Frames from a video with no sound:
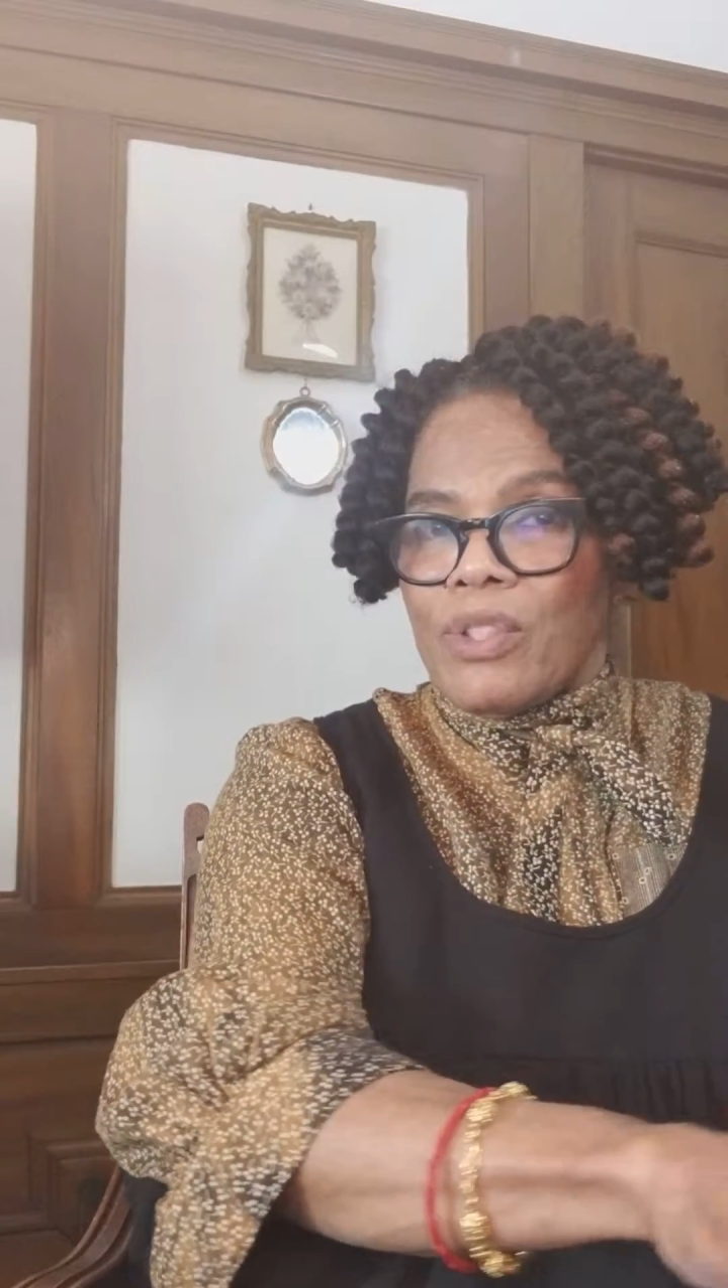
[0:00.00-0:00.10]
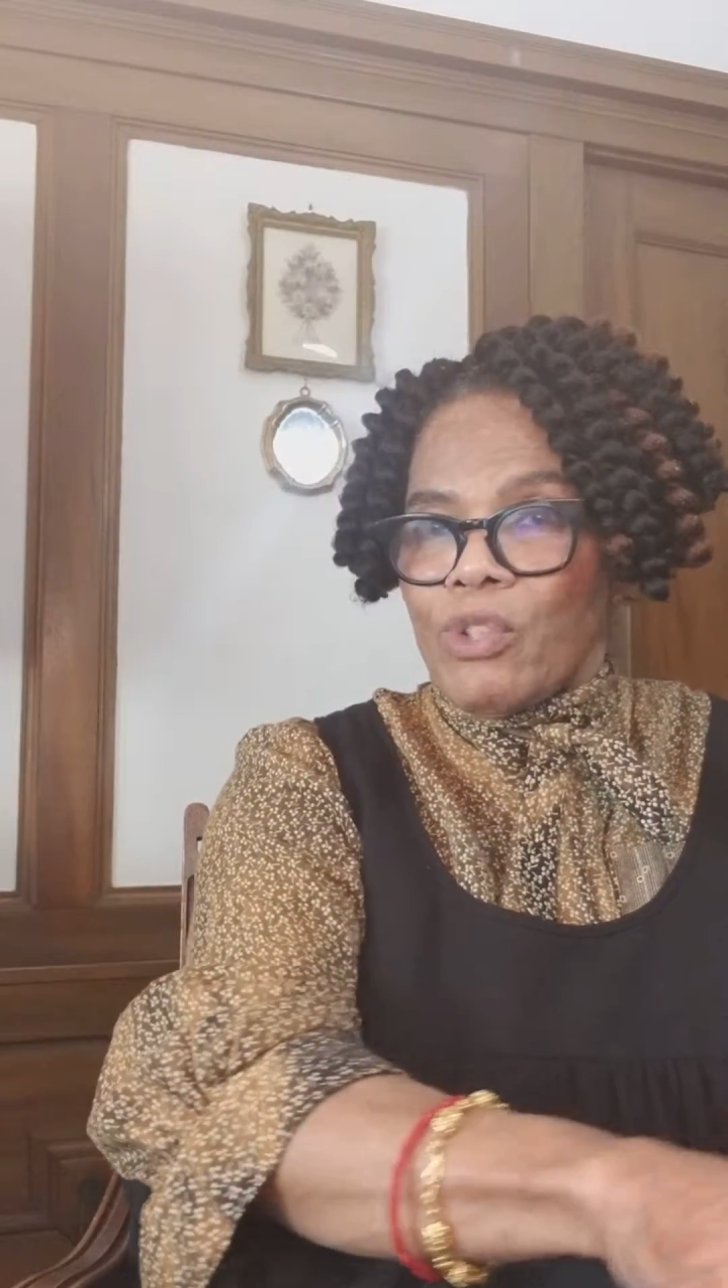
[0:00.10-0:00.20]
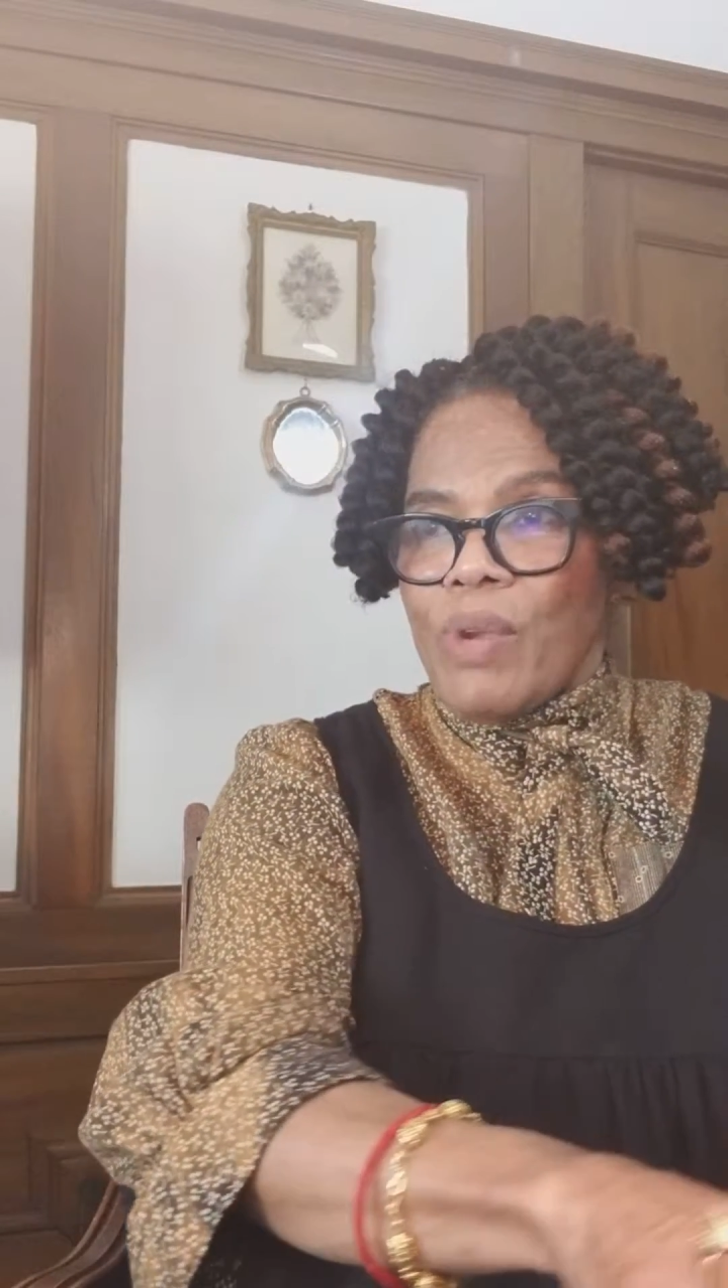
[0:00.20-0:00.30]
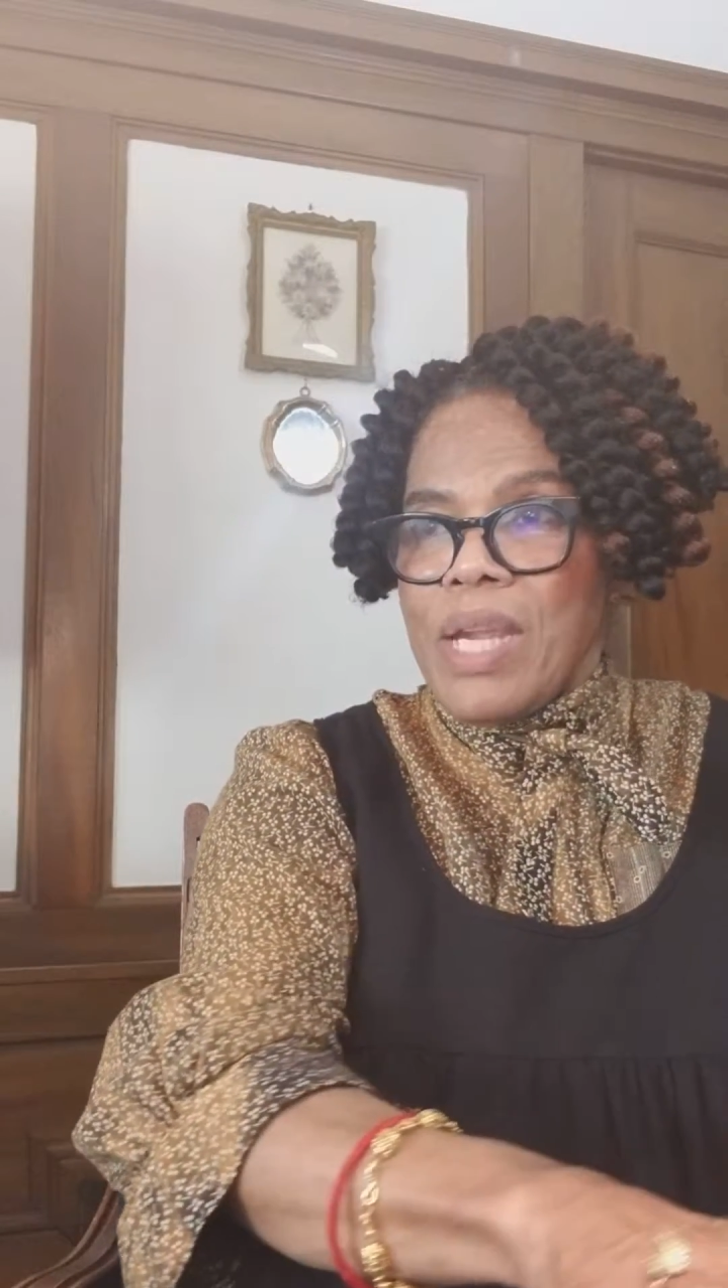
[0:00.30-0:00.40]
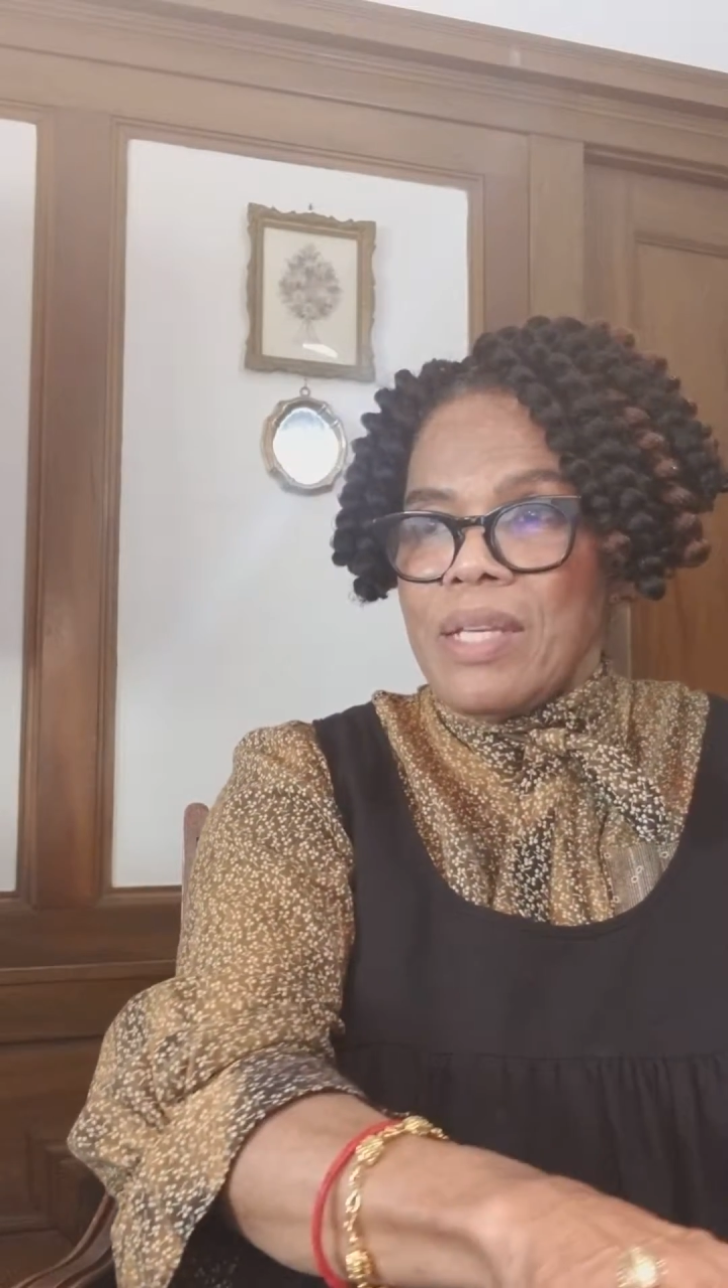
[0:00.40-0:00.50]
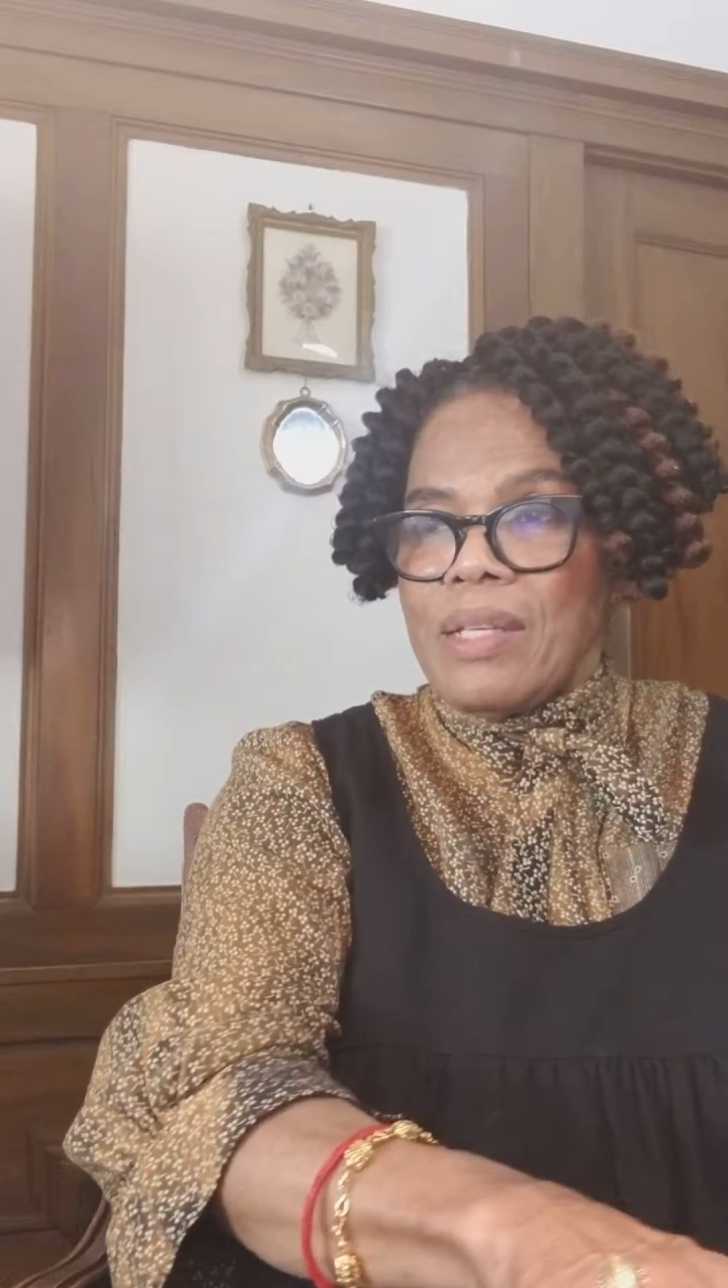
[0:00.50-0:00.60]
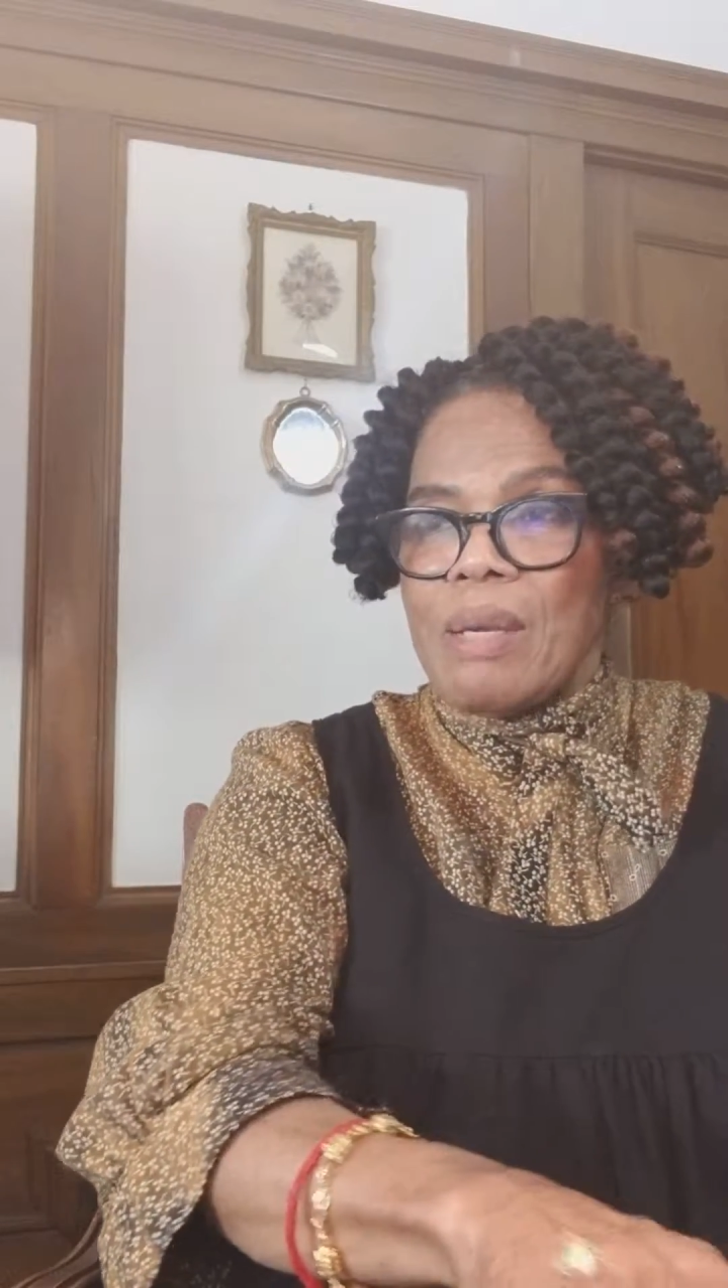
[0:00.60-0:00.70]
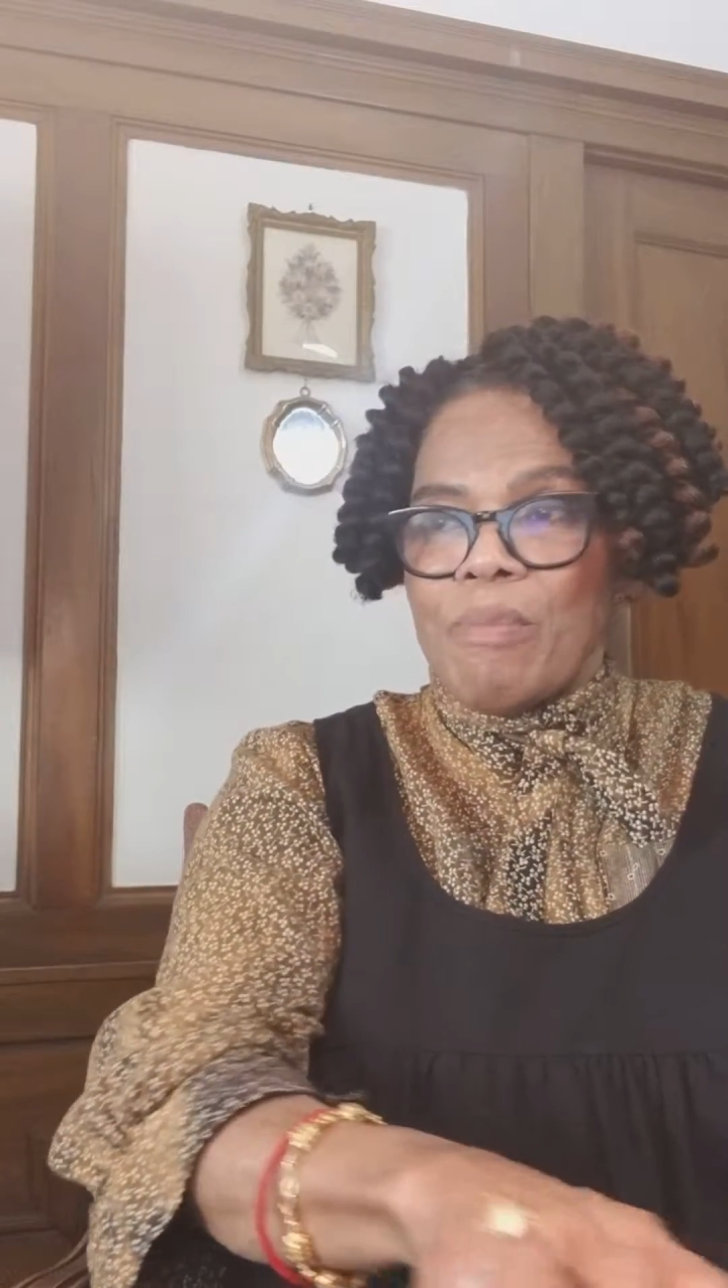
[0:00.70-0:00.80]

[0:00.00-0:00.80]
trained